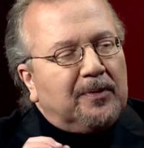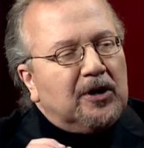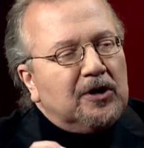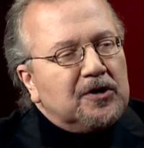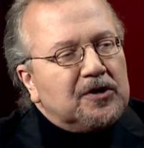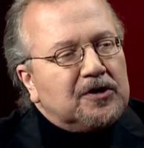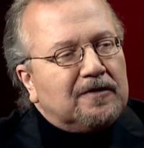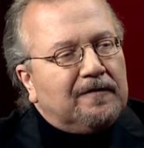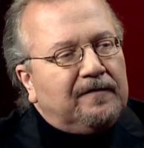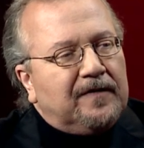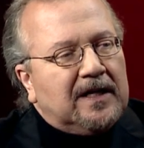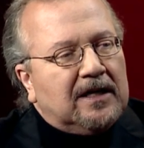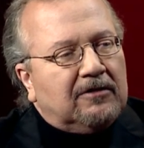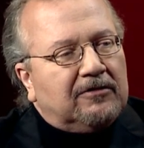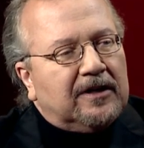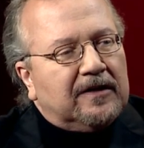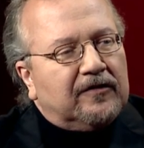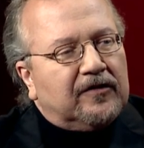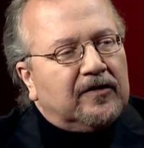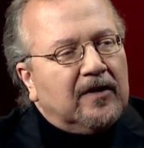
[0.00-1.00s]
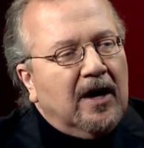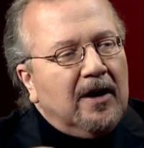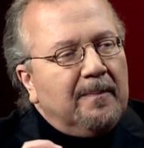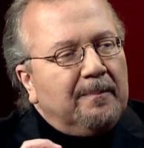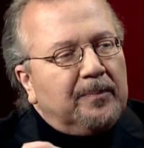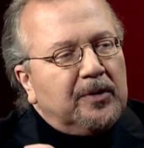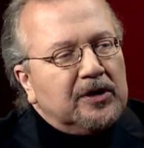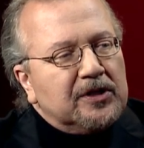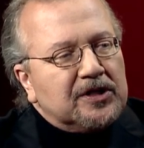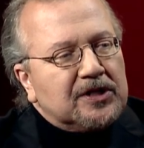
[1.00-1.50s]
perseverance,
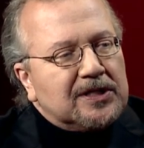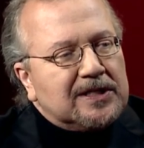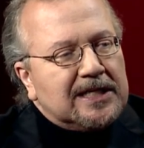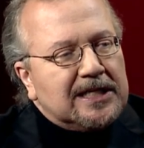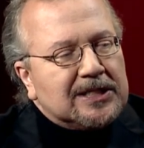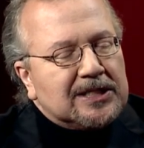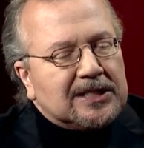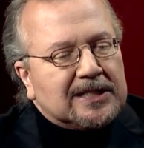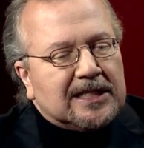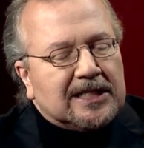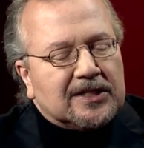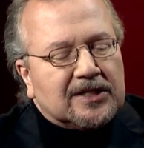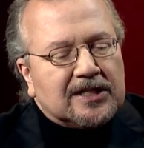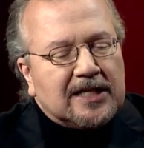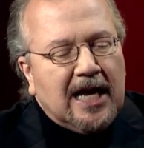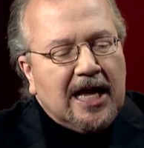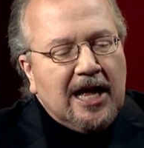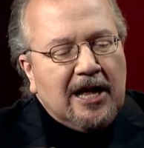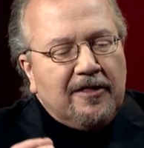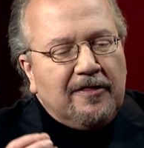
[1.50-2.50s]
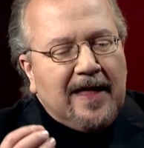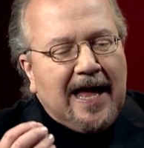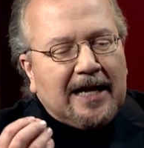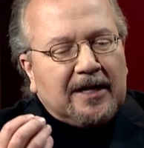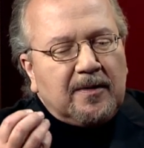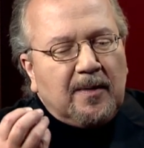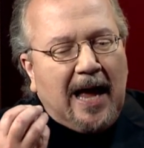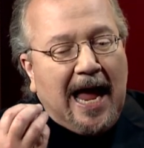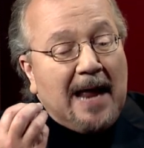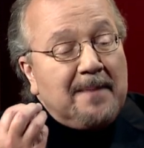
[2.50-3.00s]
persistence,
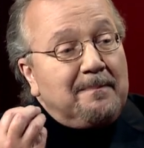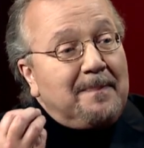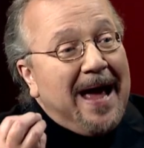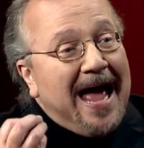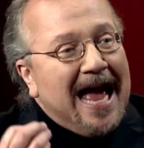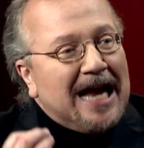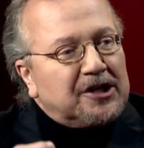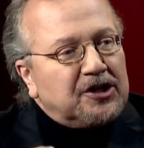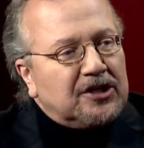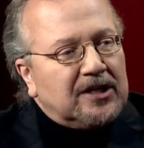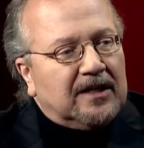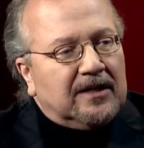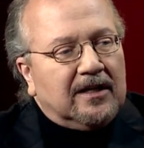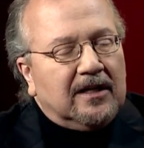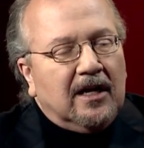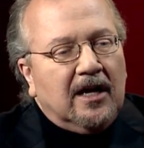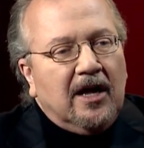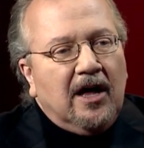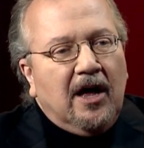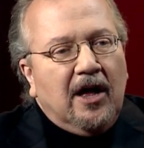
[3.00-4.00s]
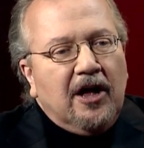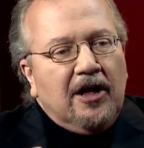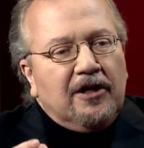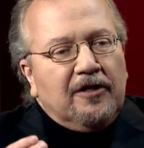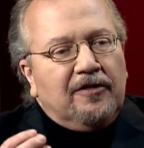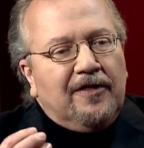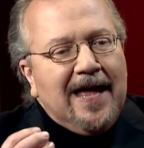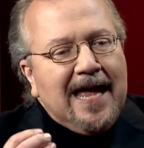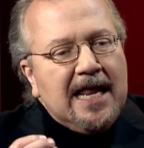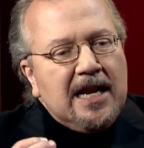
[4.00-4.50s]
that and passion,
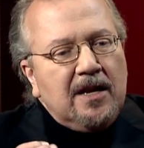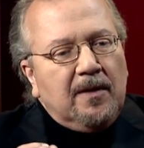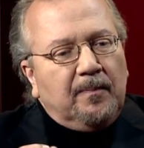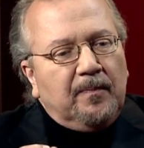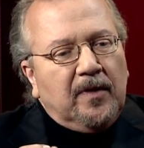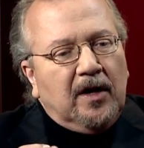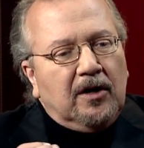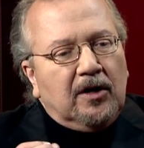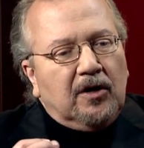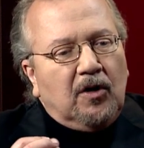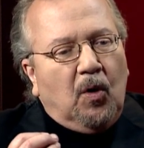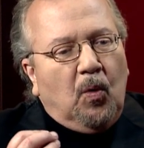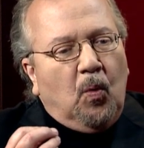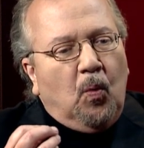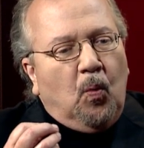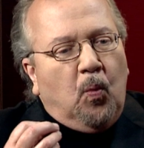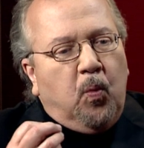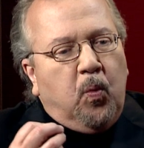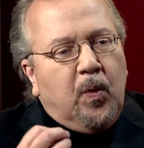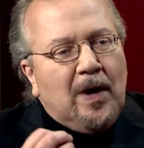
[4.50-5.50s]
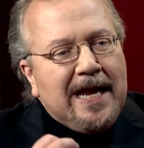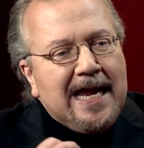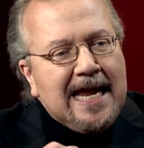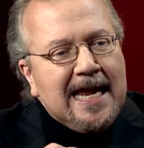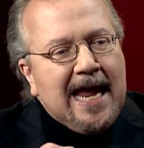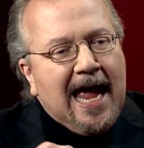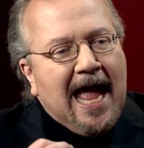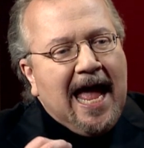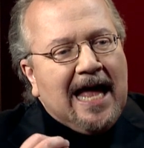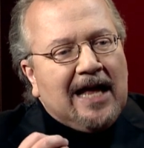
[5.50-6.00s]
then
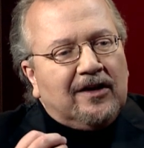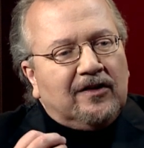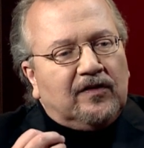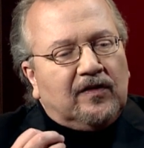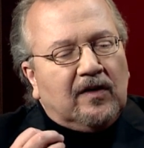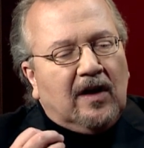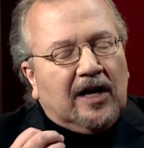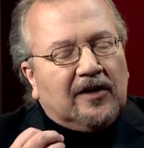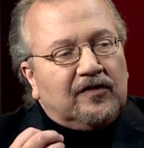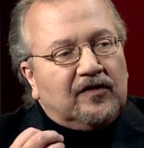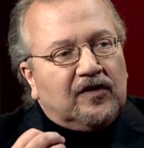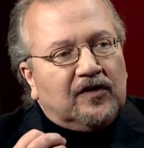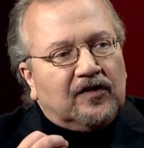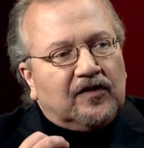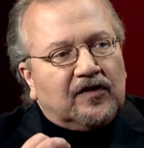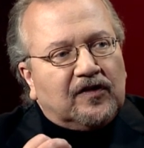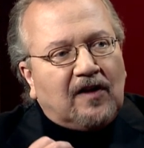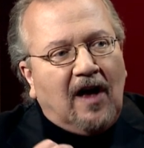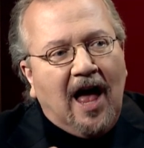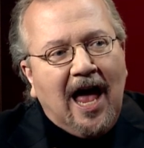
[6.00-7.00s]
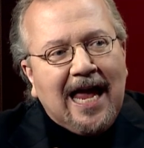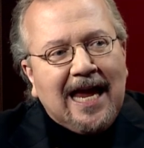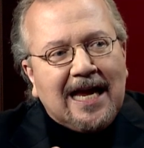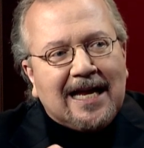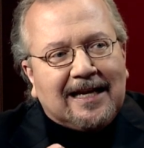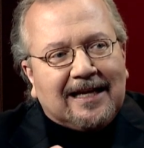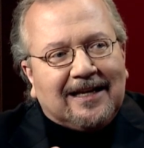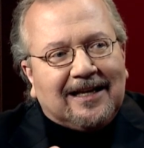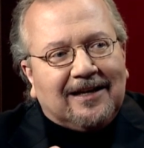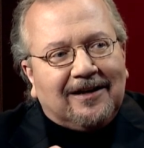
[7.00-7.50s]
we as a
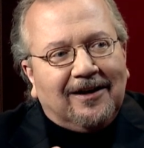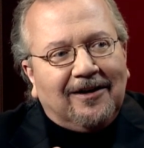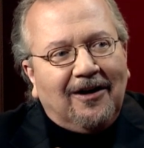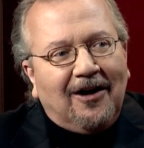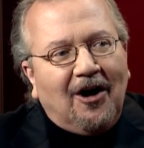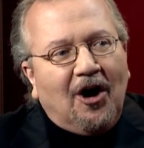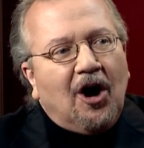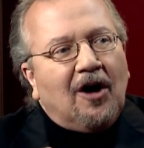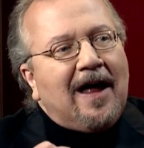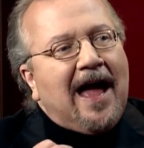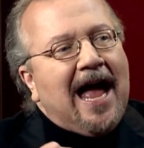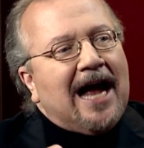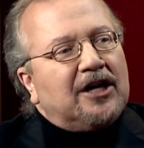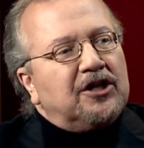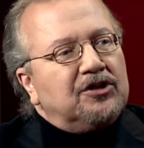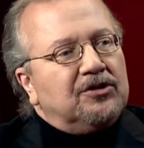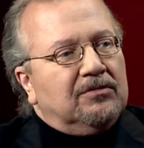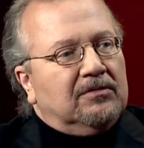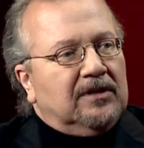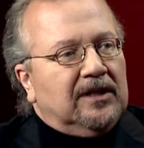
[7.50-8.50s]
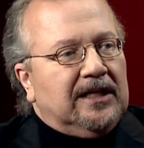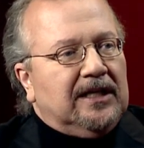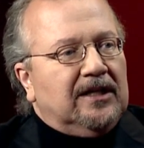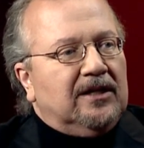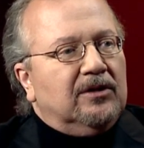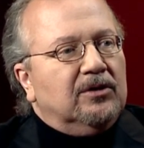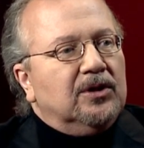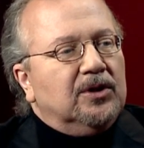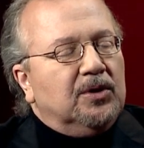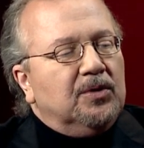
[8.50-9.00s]
society are
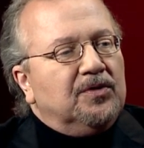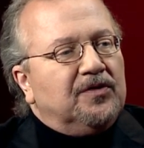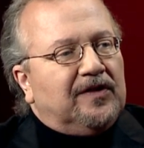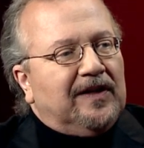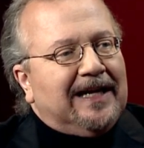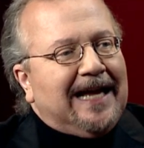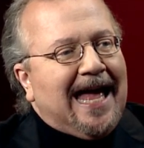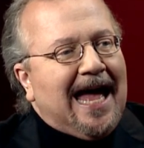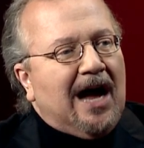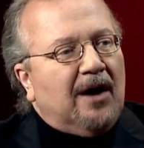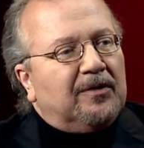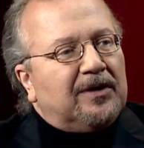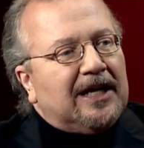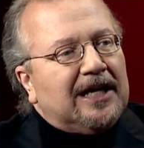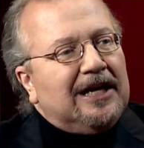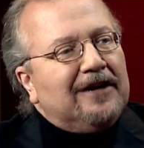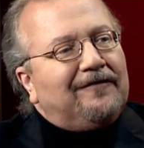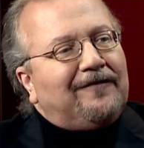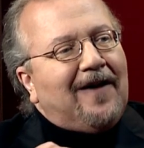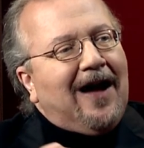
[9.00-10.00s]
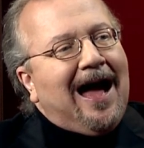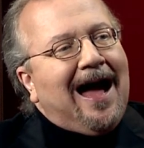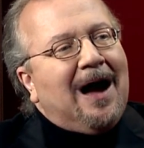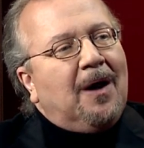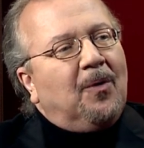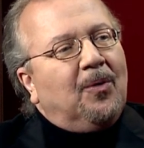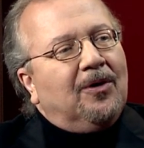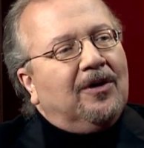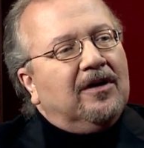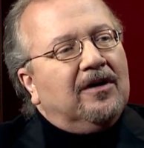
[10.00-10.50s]
actually losing out if
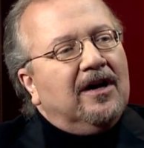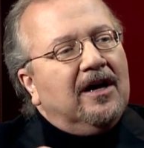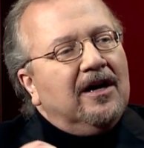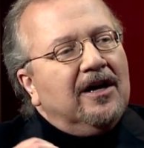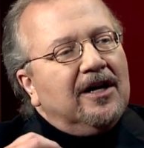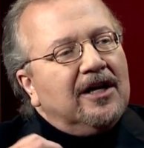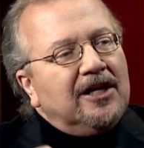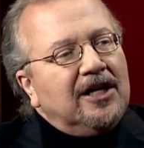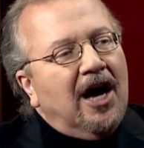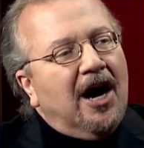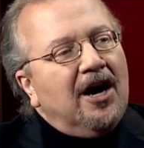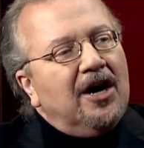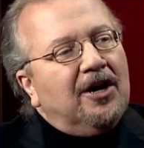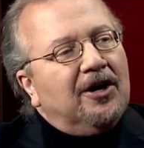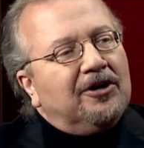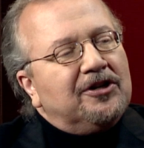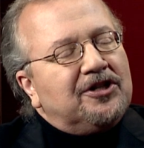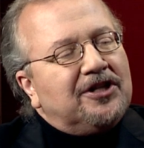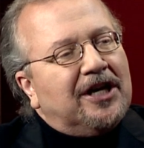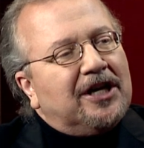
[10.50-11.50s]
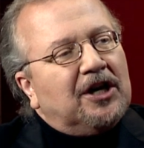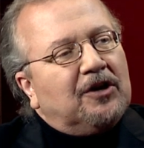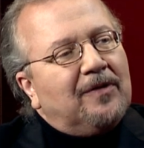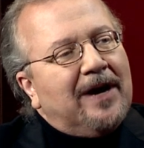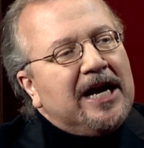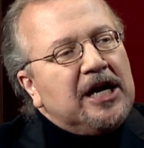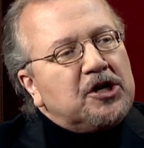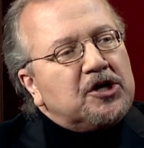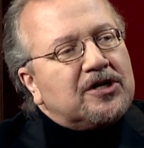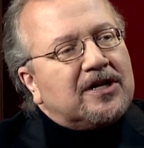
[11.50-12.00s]
our younger
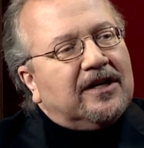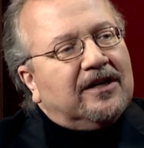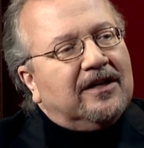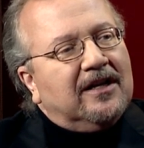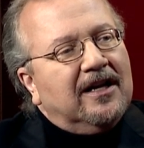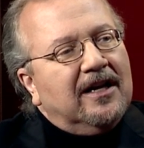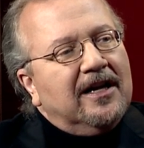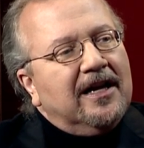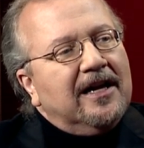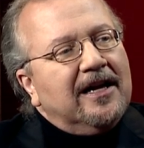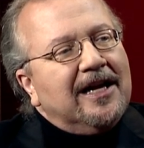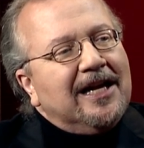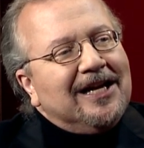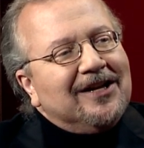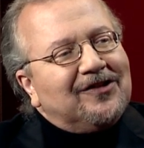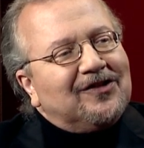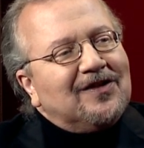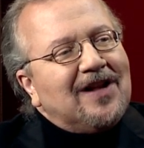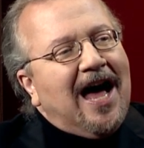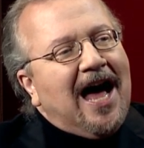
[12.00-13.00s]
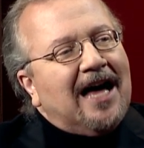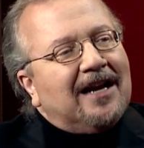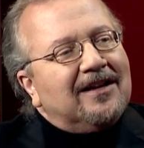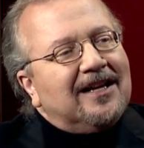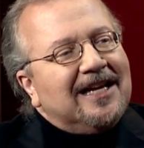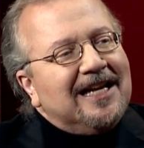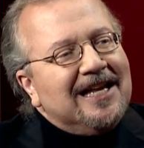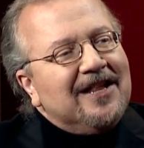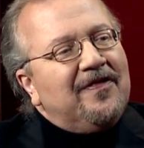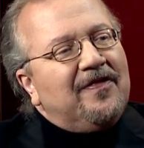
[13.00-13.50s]
generation is not
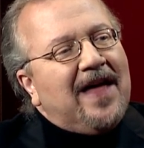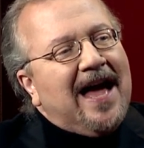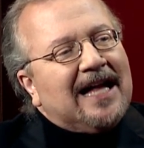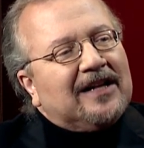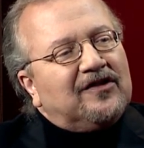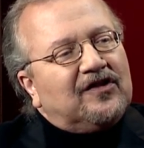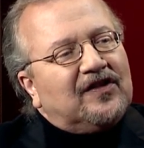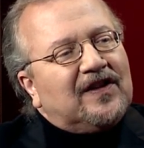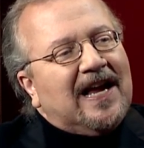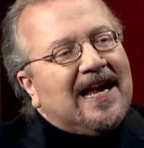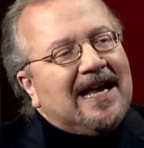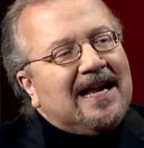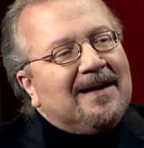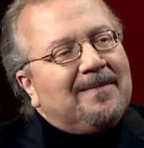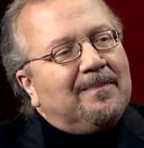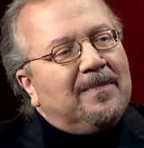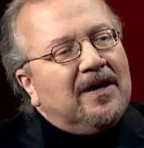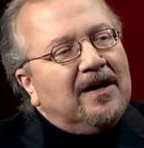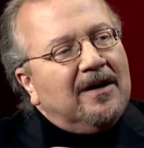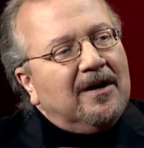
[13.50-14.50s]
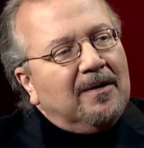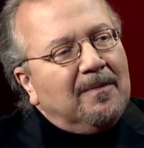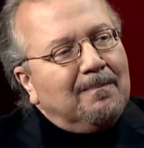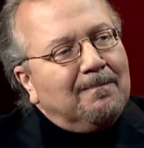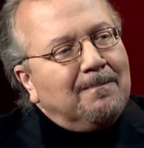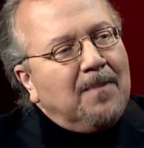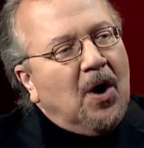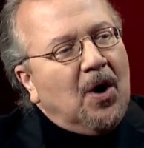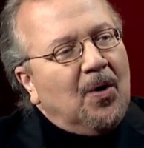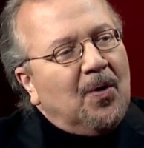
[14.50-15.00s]
in that same
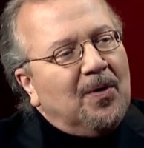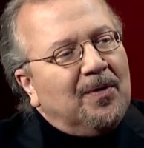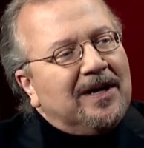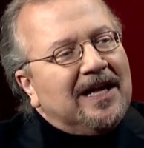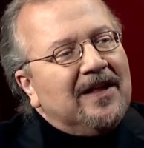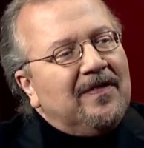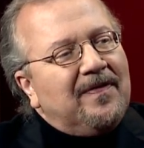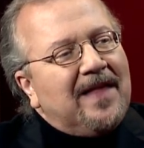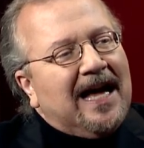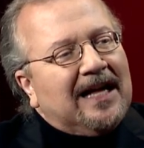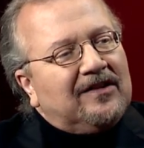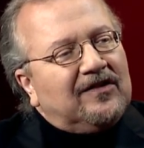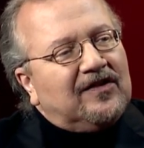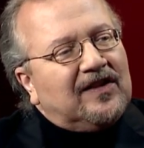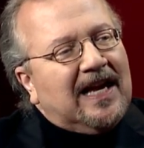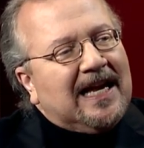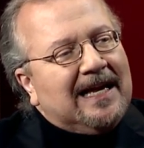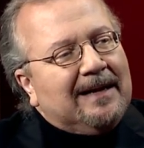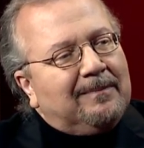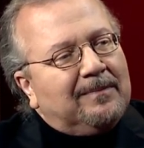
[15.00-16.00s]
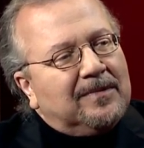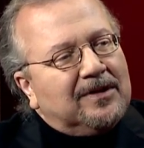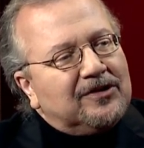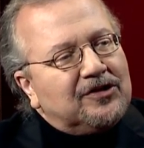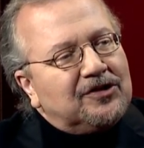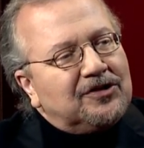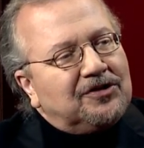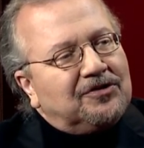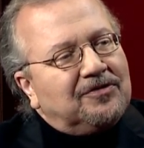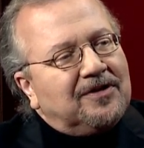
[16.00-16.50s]
mode, in that same
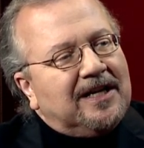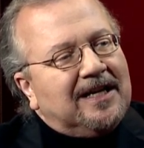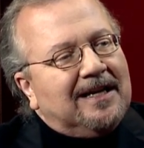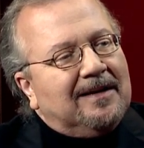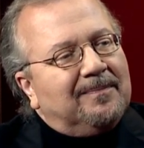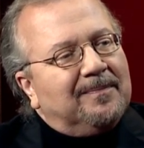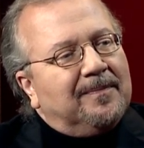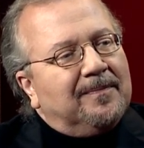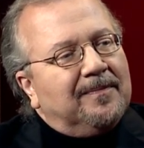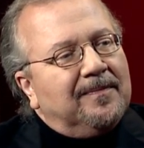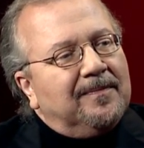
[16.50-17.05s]
stream.